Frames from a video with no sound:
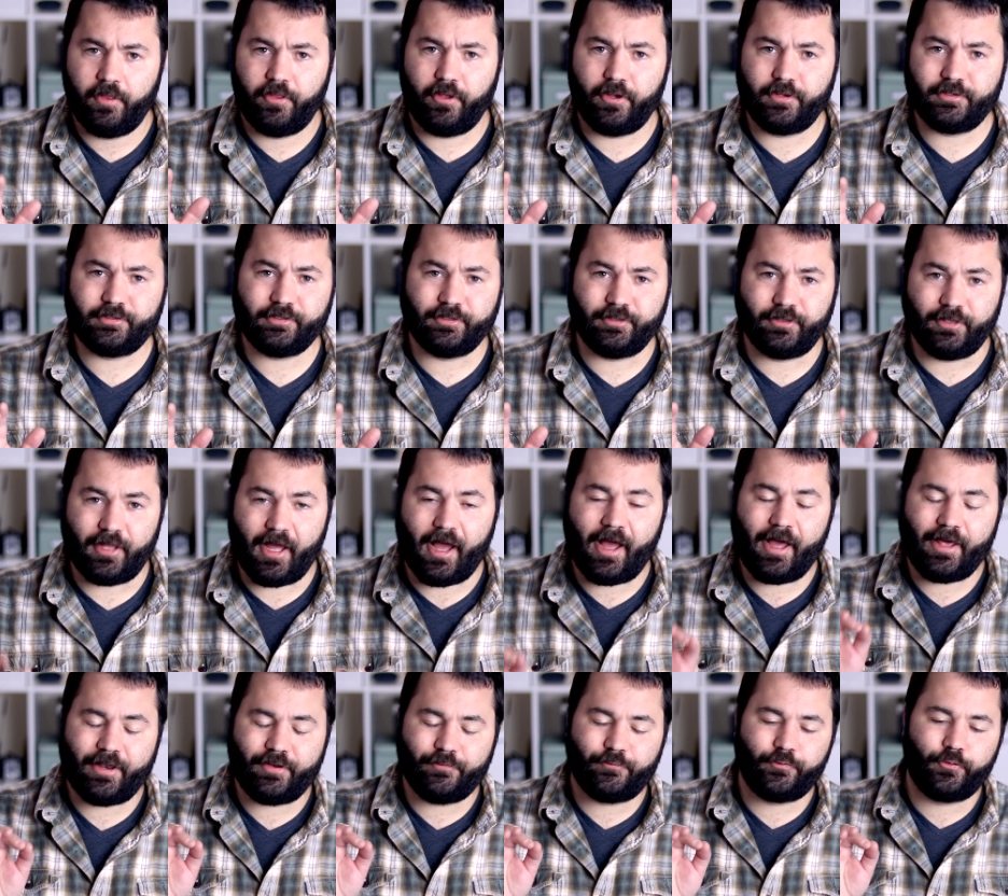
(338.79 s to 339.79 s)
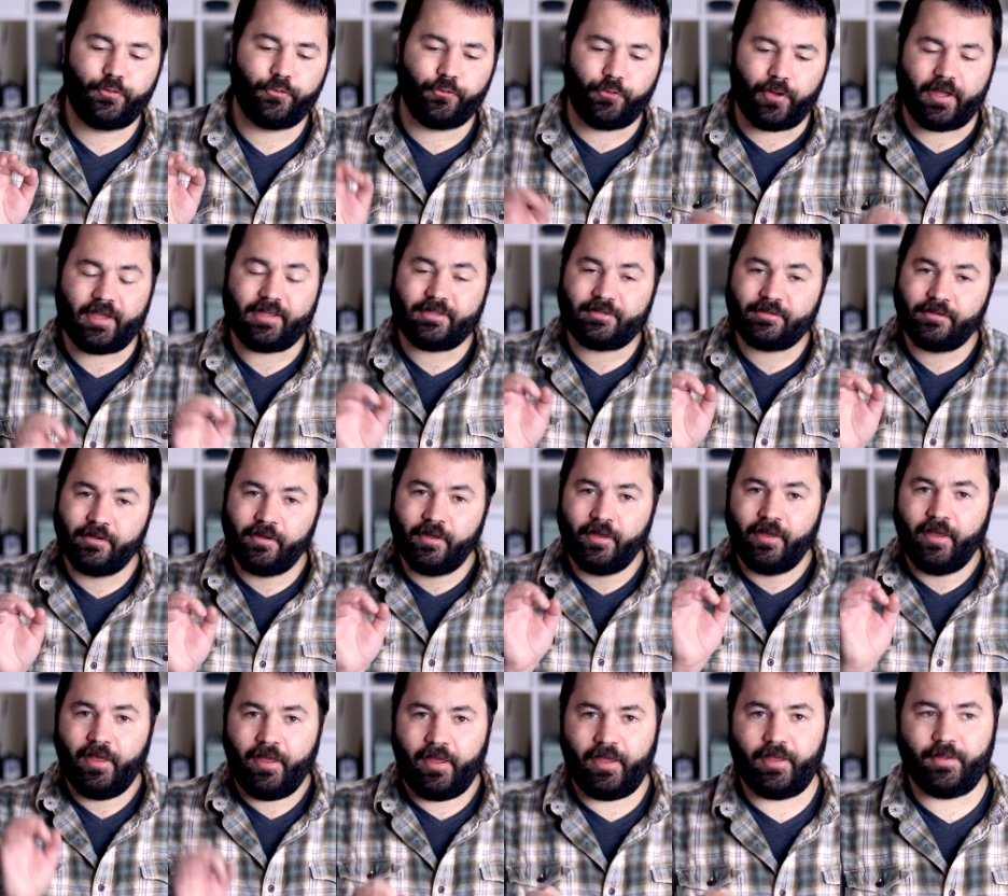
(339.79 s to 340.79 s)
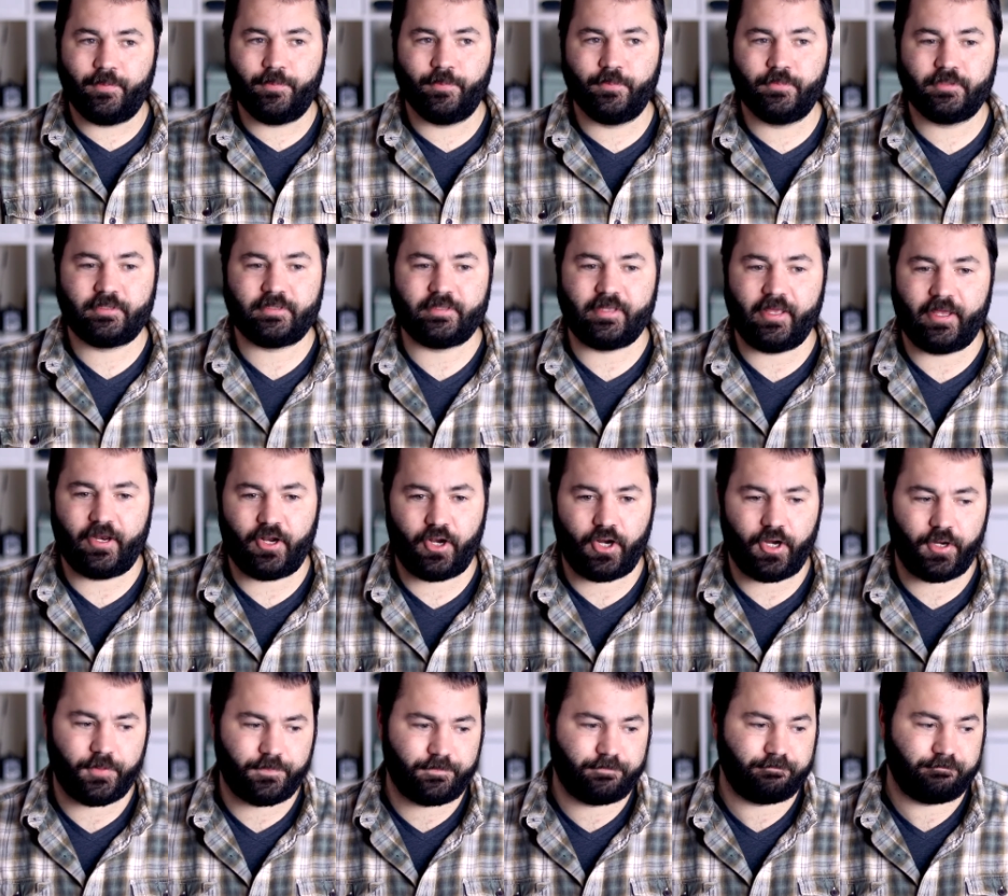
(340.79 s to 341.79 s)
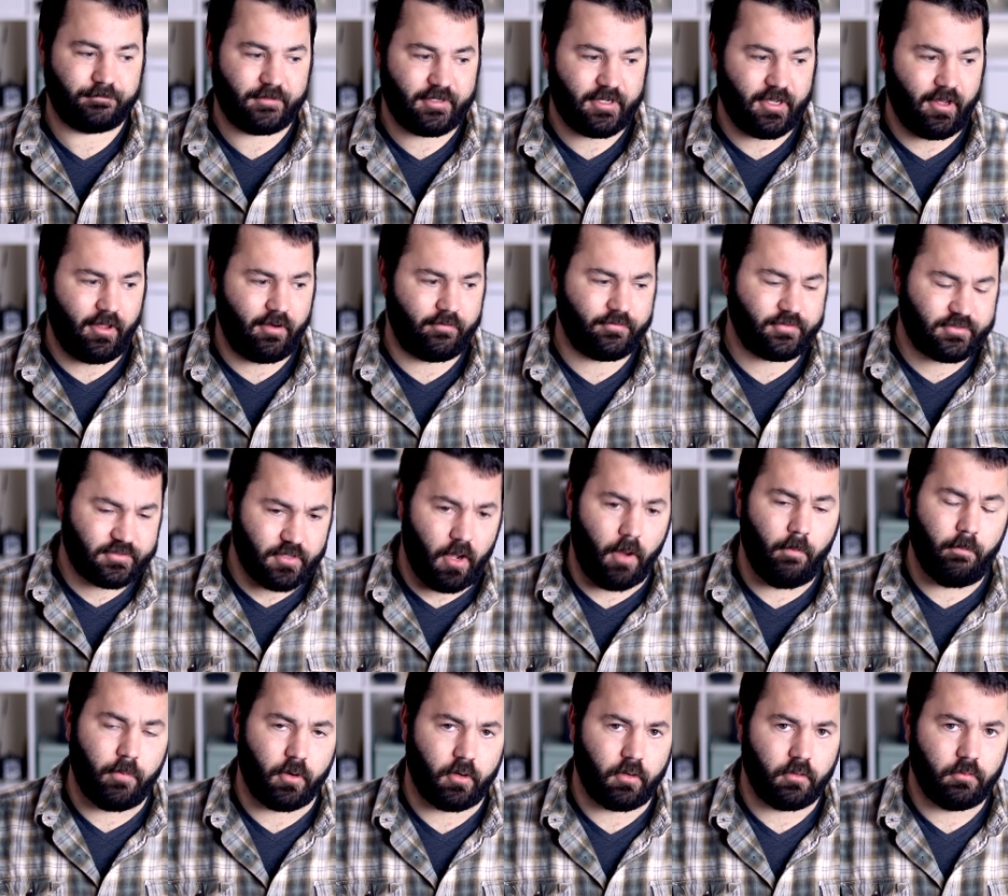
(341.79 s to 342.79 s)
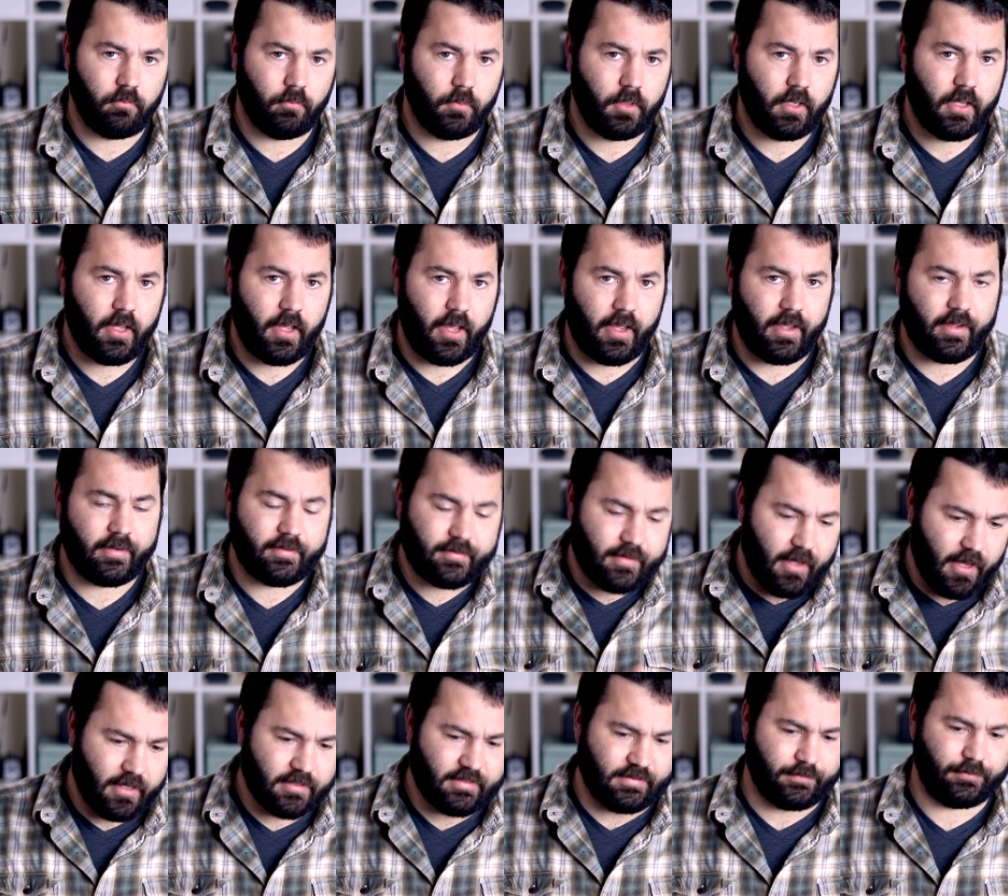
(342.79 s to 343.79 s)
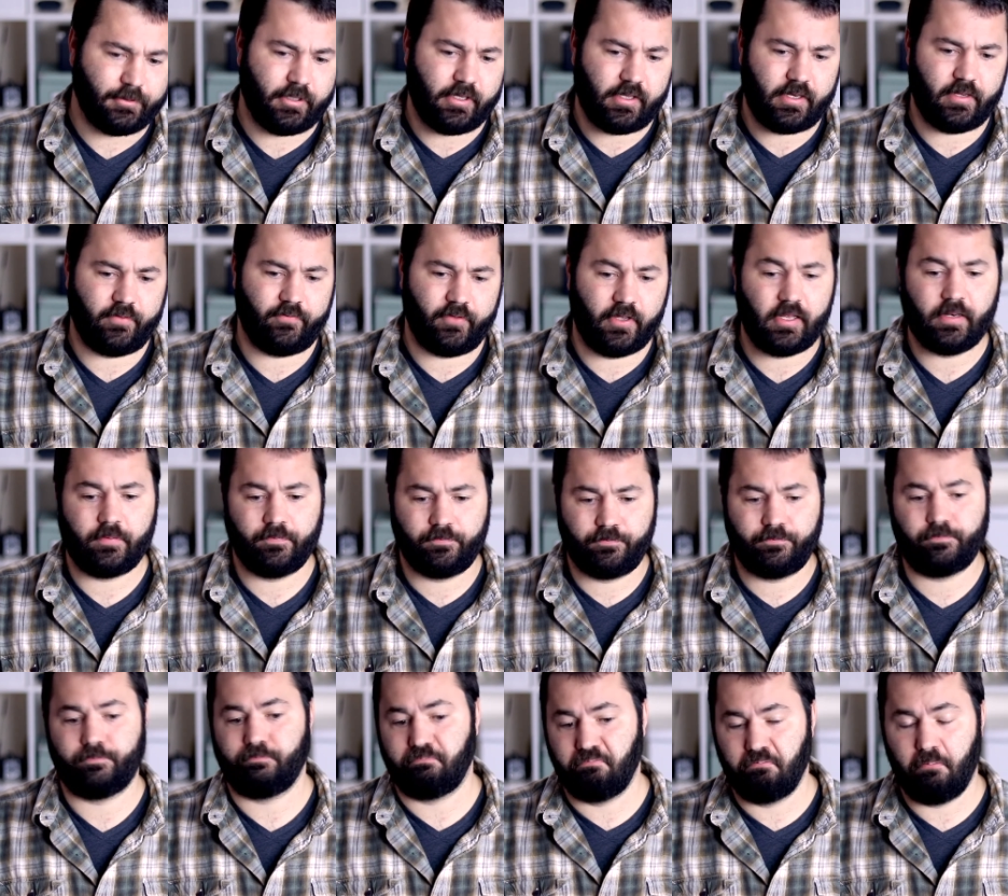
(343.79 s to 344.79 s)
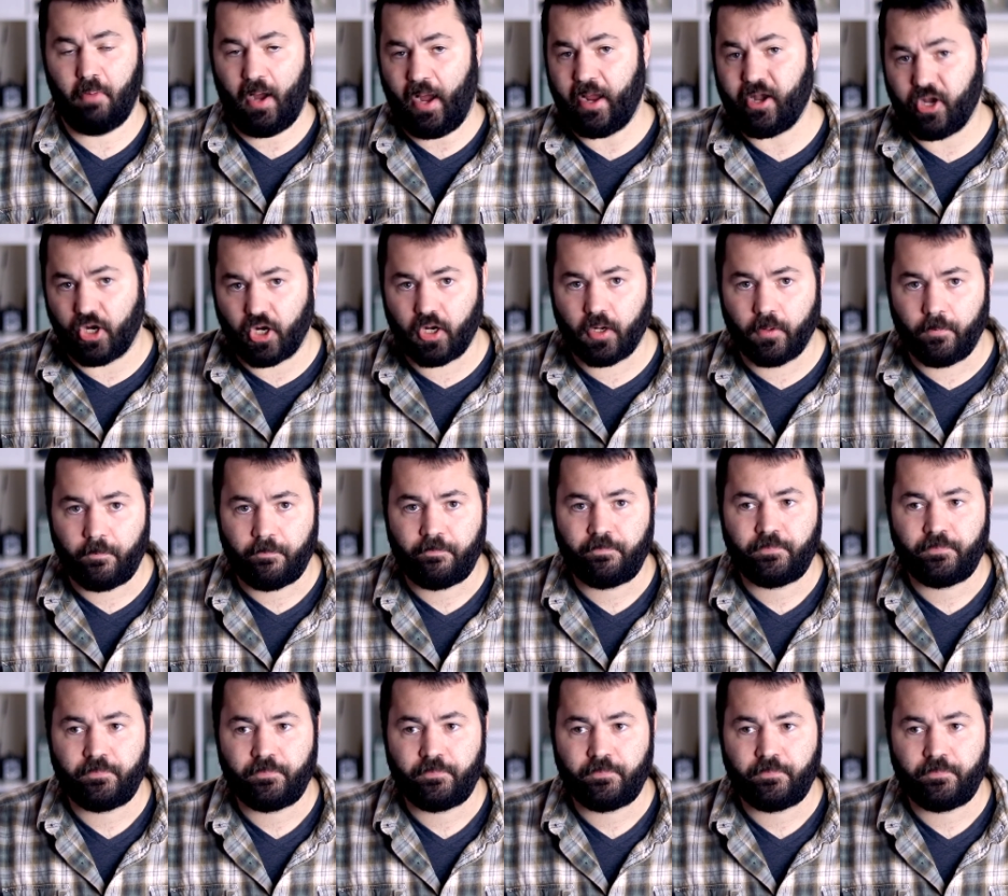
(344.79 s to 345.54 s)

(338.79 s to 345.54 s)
There's a lot of great hymns that are kind of somber and contemplative and minor.